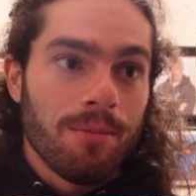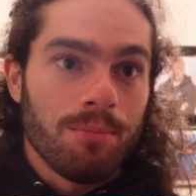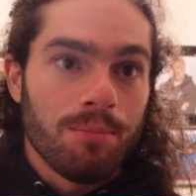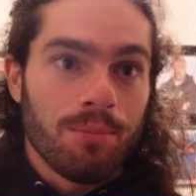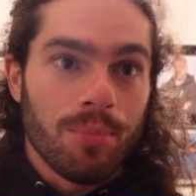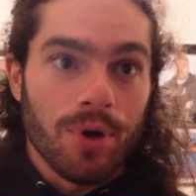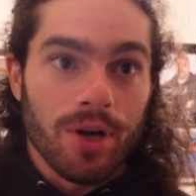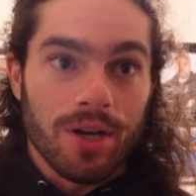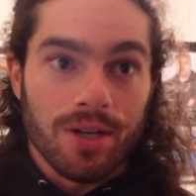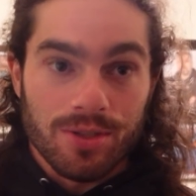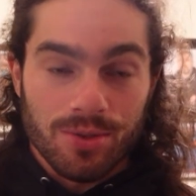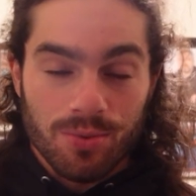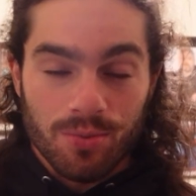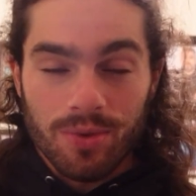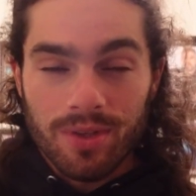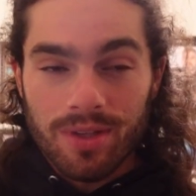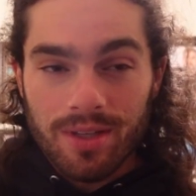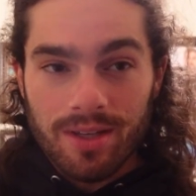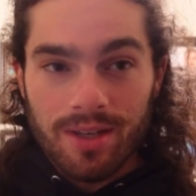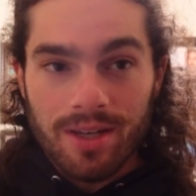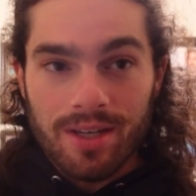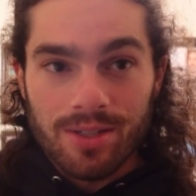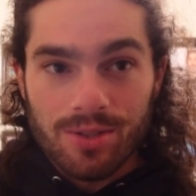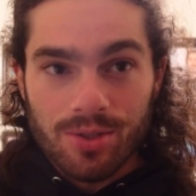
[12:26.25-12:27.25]
But it's
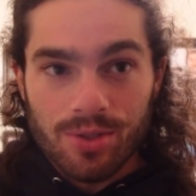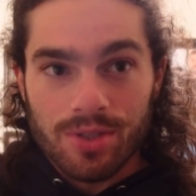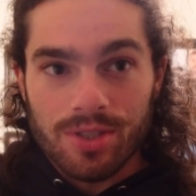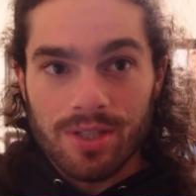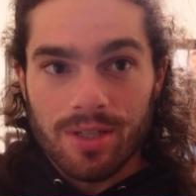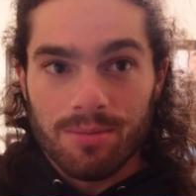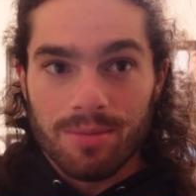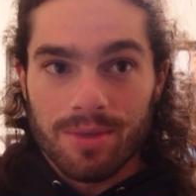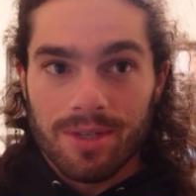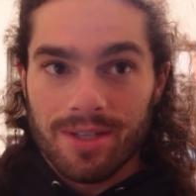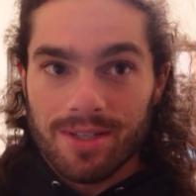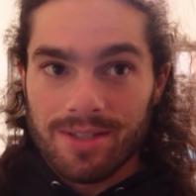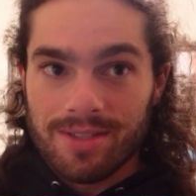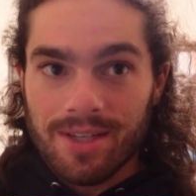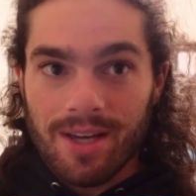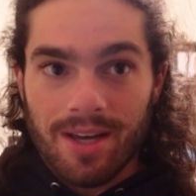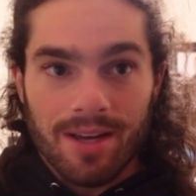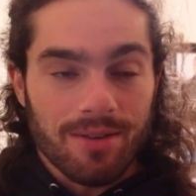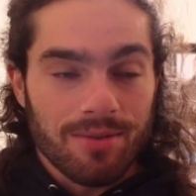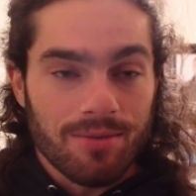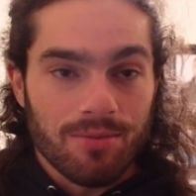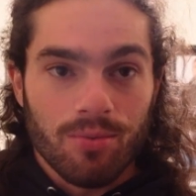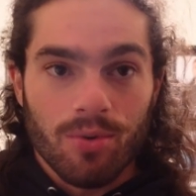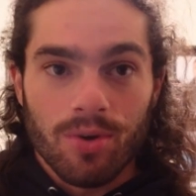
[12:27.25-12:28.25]
really interesting because,
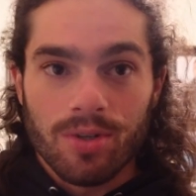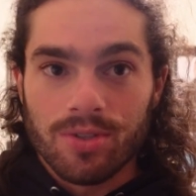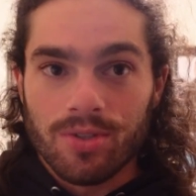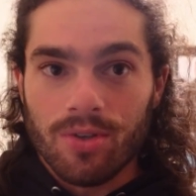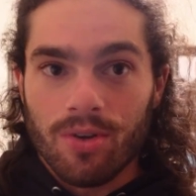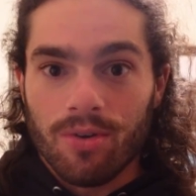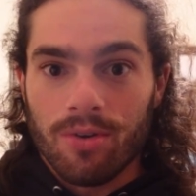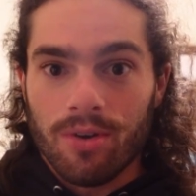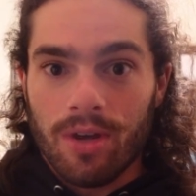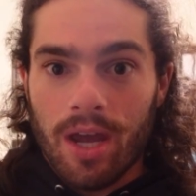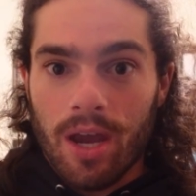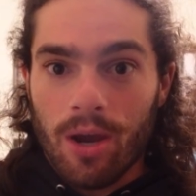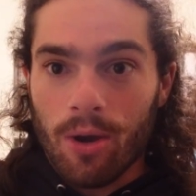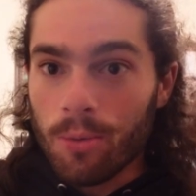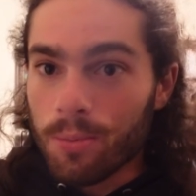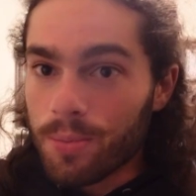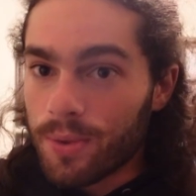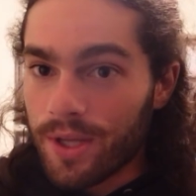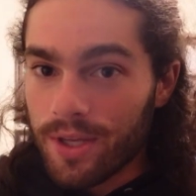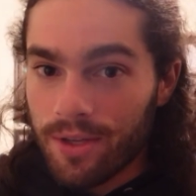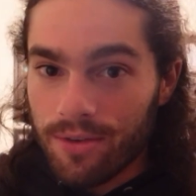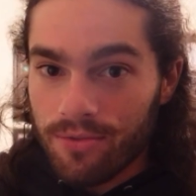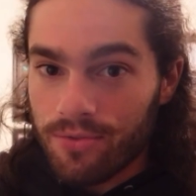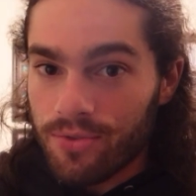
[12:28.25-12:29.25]
yeah, it runs on
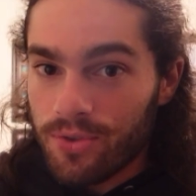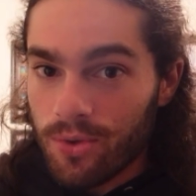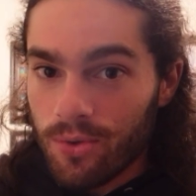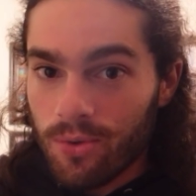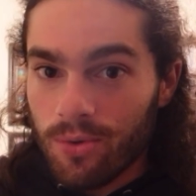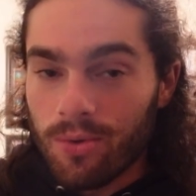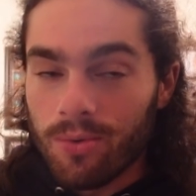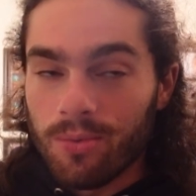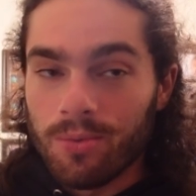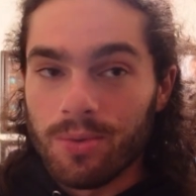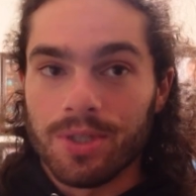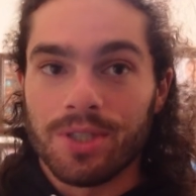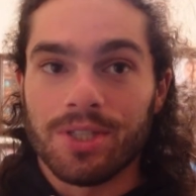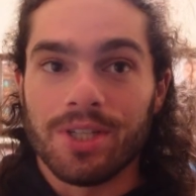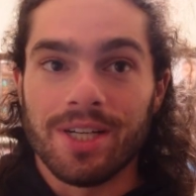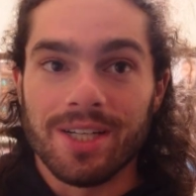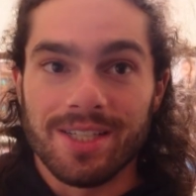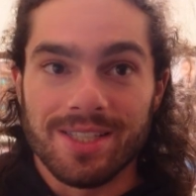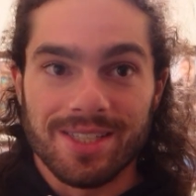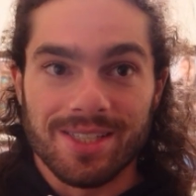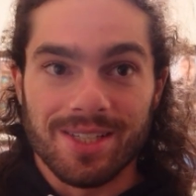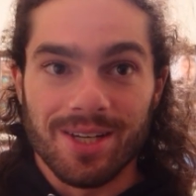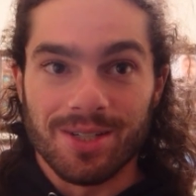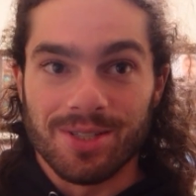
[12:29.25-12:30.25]
airplane fuel, which
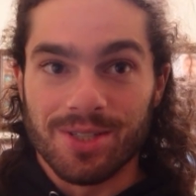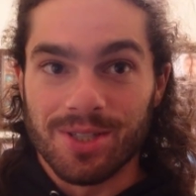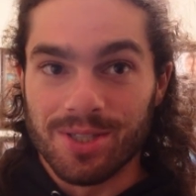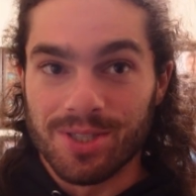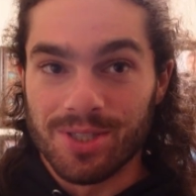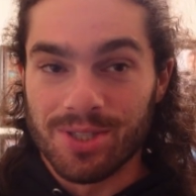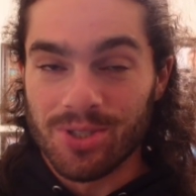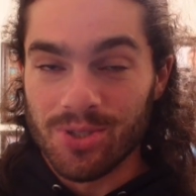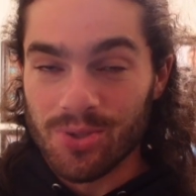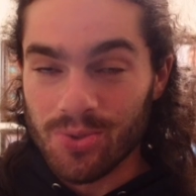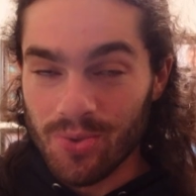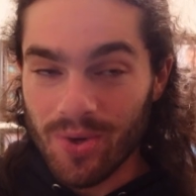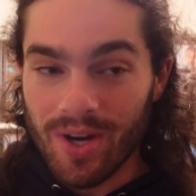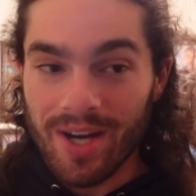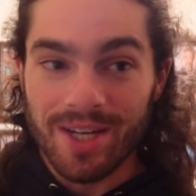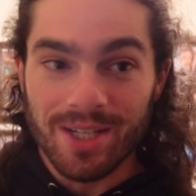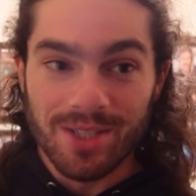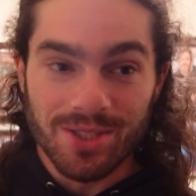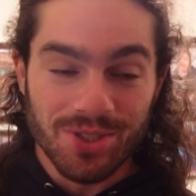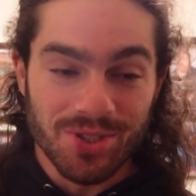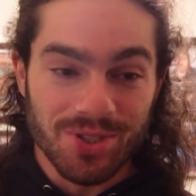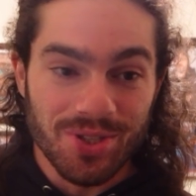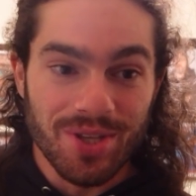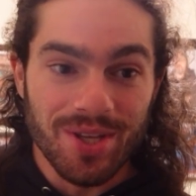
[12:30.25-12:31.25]
is such a
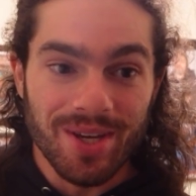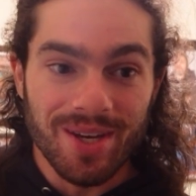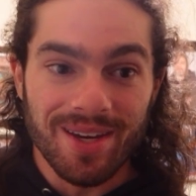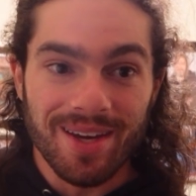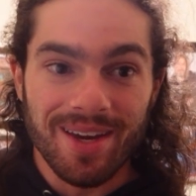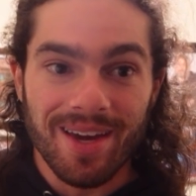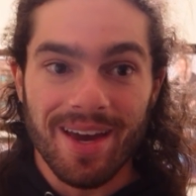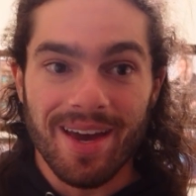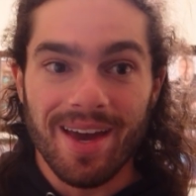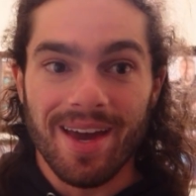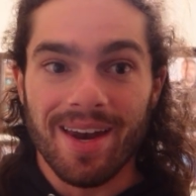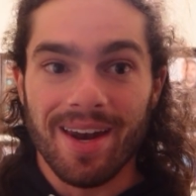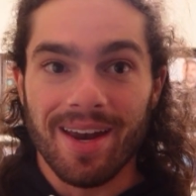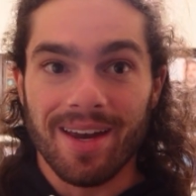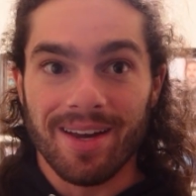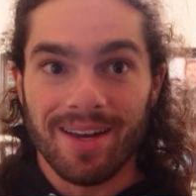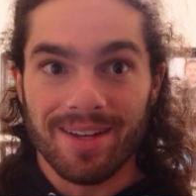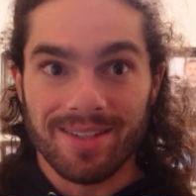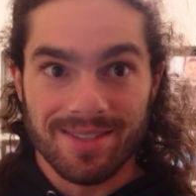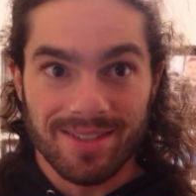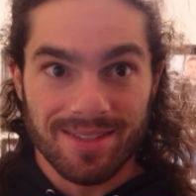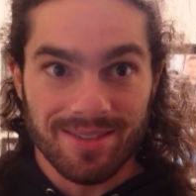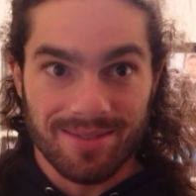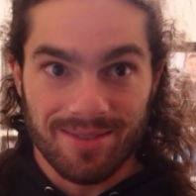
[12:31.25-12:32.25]
strange thing, and I
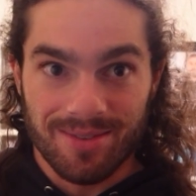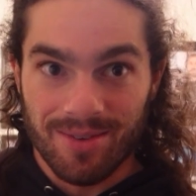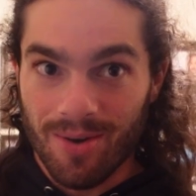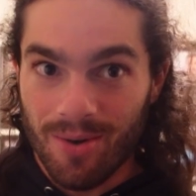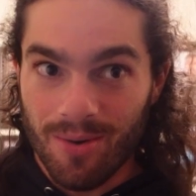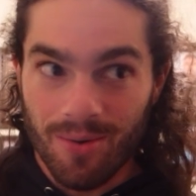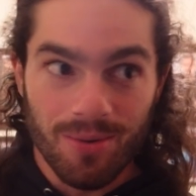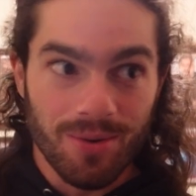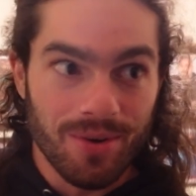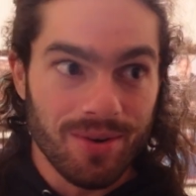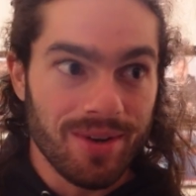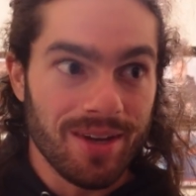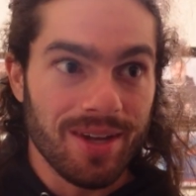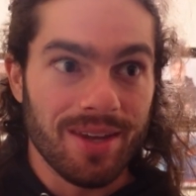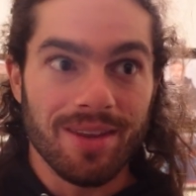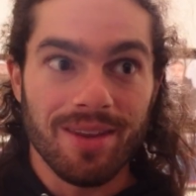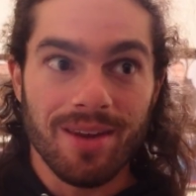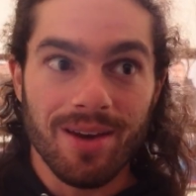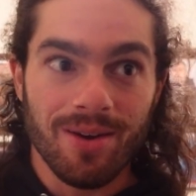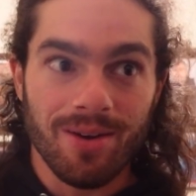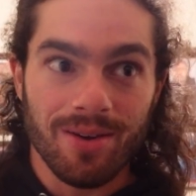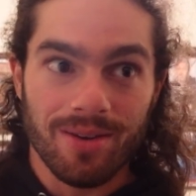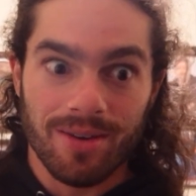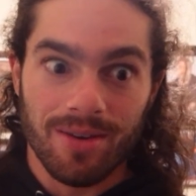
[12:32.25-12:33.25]
got to go in
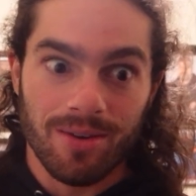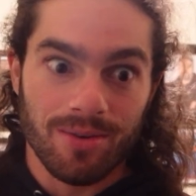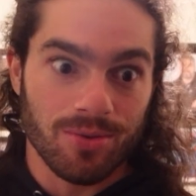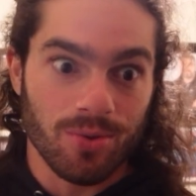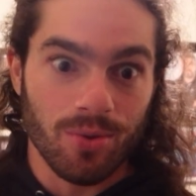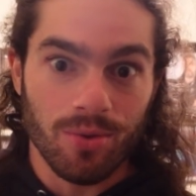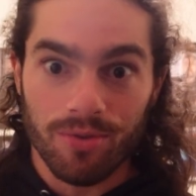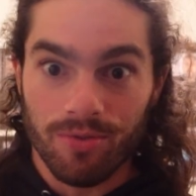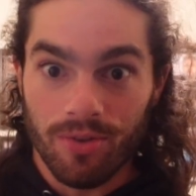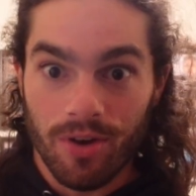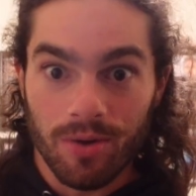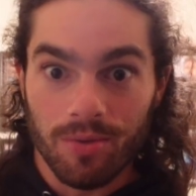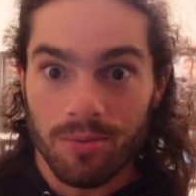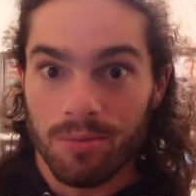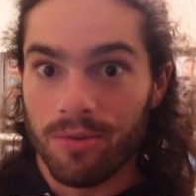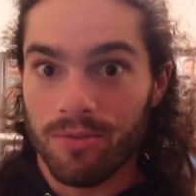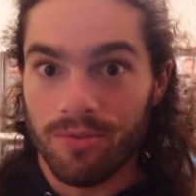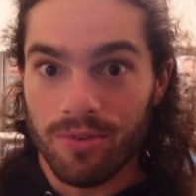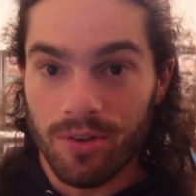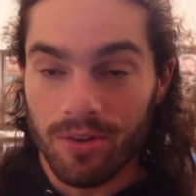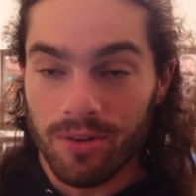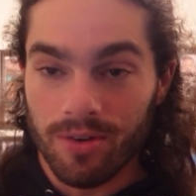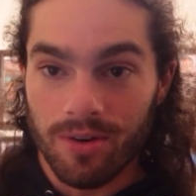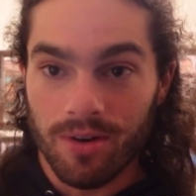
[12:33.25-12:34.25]
there, and they were totally fine with me
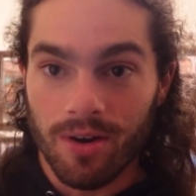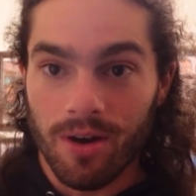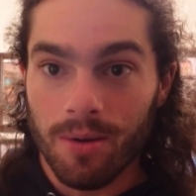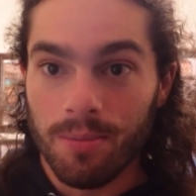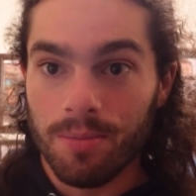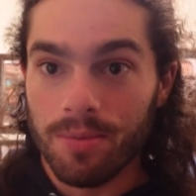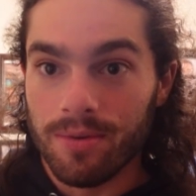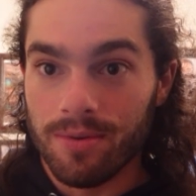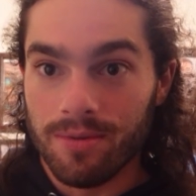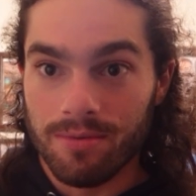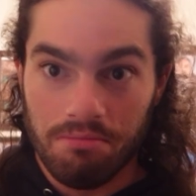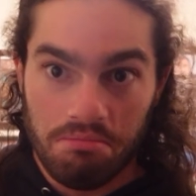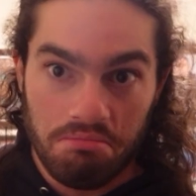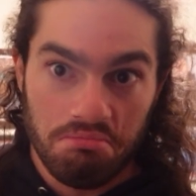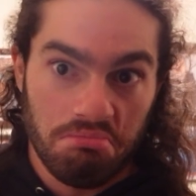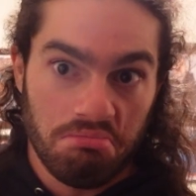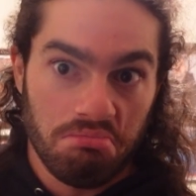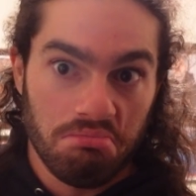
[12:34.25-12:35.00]
filling it up and